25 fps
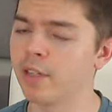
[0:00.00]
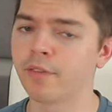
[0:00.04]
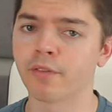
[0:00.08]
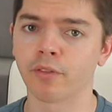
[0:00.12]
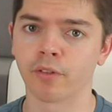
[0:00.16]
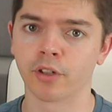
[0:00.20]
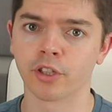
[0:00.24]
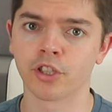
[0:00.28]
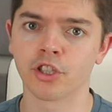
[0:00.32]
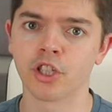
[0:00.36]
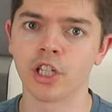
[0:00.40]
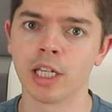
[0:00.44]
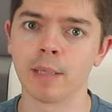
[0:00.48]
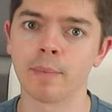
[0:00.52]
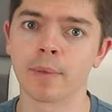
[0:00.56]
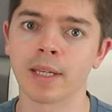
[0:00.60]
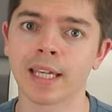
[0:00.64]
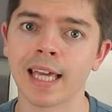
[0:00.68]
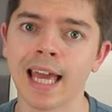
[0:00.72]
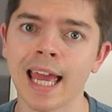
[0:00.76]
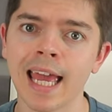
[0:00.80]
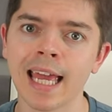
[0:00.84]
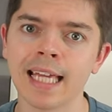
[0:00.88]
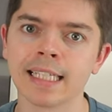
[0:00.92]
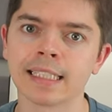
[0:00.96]
for a cheap
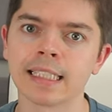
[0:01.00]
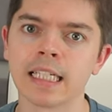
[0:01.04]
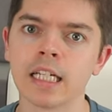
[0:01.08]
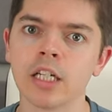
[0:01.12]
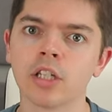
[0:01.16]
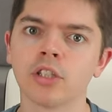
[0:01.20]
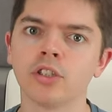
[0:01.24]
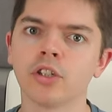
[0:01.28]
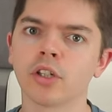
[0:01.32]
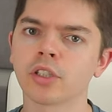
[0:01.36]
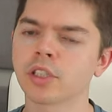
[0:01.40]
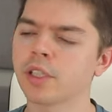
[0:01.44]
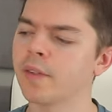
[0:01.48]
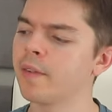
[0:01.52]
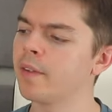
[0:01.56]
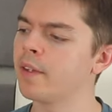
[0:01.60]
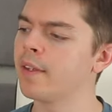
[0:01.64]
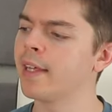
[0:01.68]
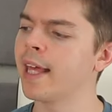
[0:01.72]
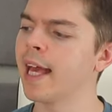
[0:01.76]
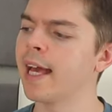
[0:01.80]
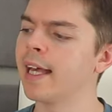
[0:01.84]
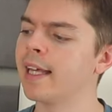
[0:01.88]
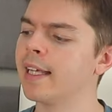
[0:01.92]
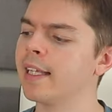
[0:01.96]
case, not something
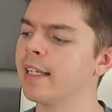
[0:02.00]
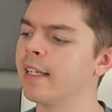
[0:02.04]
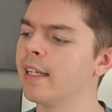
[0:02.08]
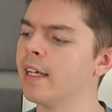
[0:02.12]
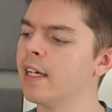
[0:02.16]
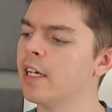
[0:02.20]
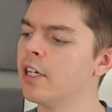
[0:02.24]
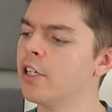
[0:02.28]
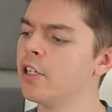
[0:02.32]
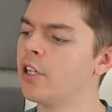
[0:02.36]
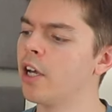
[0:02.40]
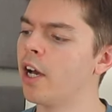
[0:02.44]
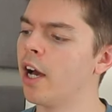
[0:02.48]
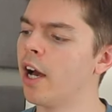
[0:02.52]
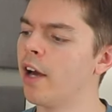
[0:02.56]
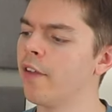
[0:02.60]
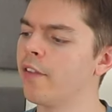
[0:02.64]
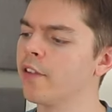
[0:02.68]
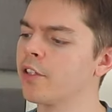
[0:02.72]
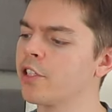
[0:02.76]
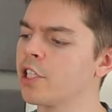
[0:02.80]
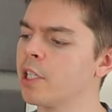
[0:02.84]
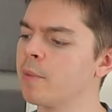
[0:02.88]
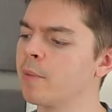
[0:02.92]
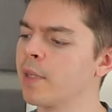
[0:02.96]
you get in
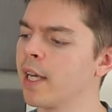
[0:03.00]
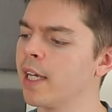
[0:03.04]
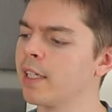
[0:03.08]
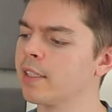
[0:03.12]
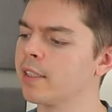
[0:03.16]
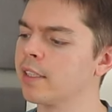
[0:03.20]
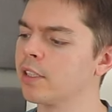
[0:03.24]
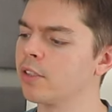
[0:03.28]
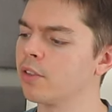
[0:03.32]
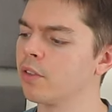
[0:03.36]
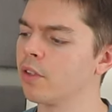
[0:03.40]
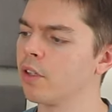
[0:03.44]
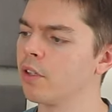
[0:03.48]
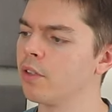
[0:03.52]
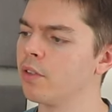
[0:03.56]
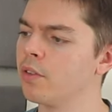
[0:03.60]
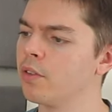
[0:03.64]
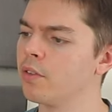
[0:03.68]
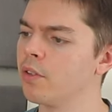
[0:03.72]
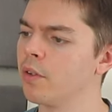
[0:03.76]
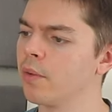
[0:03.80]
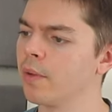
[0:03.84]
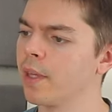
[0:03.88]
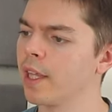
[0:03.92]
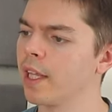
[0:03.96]
other cheap cases, although you
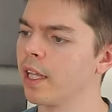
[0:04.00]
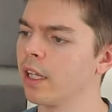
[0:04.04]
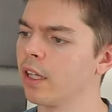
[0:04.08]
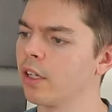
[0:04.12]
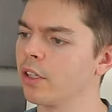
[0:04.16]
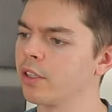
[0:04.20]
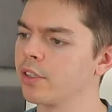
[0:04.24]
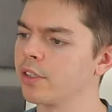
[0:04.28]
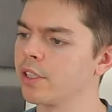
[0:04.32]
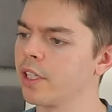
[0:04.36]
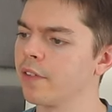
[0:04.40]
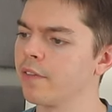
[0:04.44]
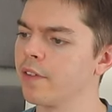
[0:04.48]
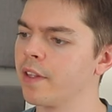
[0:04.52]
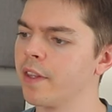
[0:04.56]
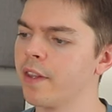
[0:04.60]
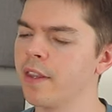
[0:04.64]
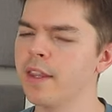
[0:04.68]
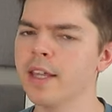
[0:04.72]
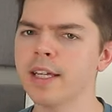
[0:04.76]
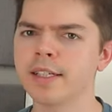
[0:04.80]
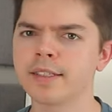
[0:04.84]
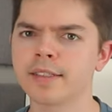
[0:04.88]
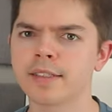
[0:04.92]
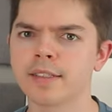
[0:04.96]
don't get a lot of stuff in
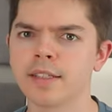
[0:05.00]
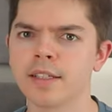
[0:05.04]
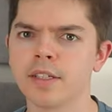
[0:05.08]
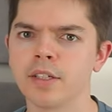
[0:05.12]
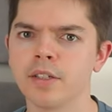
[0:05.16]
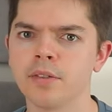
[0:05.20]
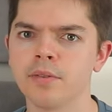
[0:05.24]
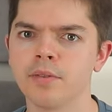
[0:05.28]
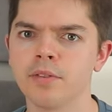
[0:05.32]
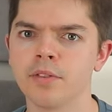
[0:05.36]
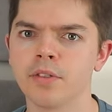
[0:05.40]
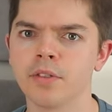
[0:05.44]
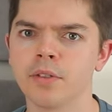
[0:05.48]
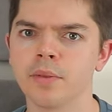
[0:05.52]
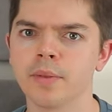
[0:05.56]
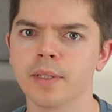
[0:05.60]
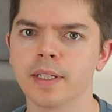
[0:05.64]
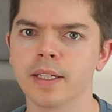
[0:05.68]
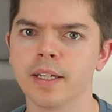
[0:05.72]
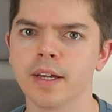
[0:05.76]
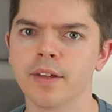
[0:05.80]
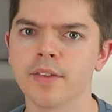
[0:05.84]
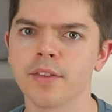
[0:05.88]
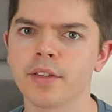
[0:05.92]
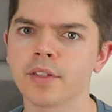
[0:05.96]
this that you do
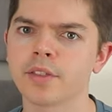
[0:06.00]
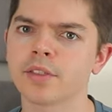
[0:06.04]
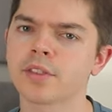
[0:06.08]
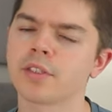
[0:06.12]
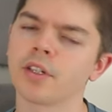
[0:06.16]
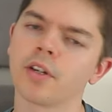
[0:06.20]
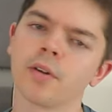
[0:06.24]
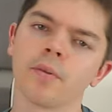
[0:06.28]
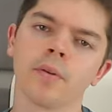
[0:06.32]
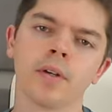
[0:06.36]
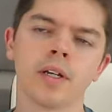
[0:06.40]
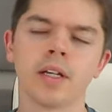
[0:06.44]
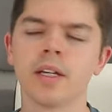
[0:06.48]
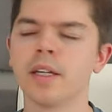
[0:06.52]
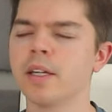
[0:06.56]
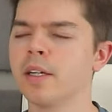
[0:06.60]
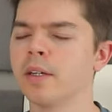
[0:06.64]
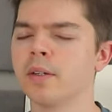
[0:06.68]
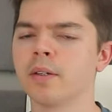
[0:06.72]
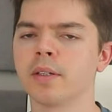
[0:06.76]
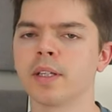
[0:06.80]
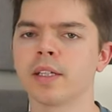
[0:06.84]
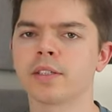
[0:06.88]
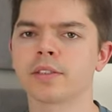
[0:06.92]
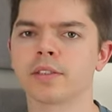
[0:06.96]
in others, so
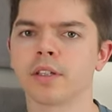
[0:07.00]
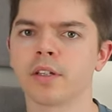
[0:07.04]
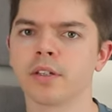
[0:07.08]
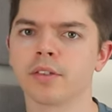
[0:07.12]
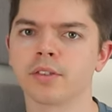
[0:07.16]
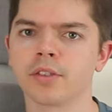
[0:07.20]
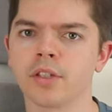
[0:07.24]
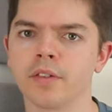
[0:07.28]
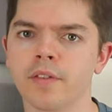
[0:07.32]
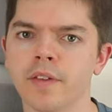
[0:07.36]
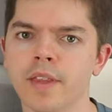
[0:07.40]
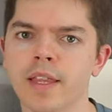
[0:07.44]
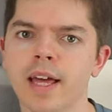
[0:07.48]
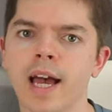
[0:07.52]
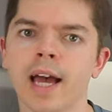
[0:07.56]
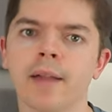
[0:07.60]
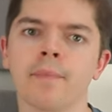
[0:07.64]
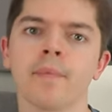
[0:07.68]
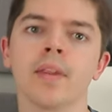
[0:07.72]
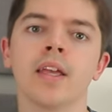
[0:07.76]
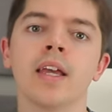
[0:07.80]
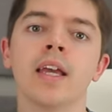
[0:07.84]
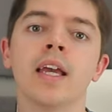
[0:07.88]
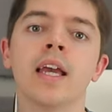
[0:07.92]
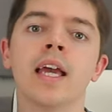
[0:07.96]
let's gloss over that.
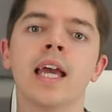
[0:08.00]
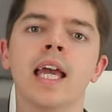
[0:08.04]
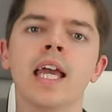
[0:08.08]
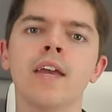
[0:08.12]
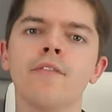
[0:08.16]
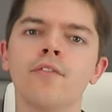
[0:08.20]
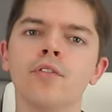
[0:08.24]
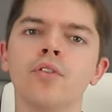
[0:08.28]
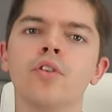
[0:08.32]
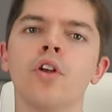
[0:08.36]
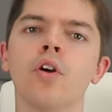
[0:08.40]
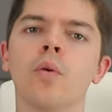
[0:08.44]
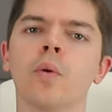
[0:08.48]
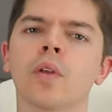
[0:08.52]
If you know